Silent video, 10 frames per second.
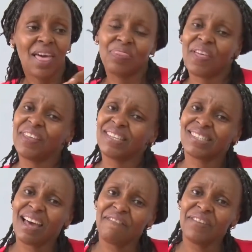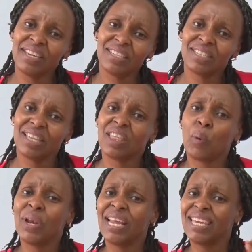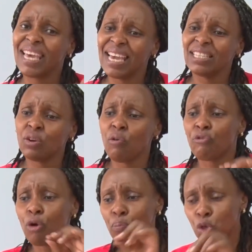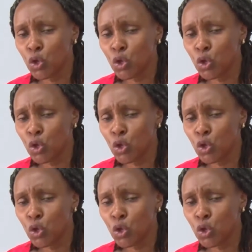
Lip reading: that the service they will get from